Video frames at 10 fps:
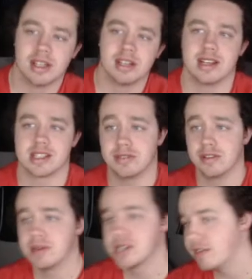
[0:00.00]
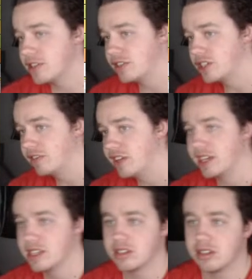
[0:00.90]
Has the 5th best average finish at
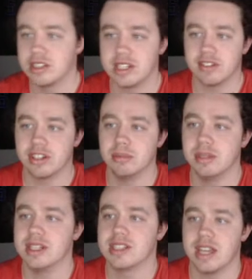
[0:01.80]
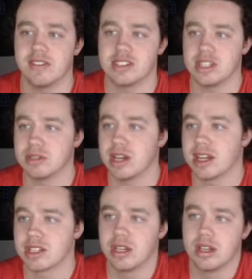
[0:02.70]
Vegas, 13th at intermediates, 8th at steep tracks.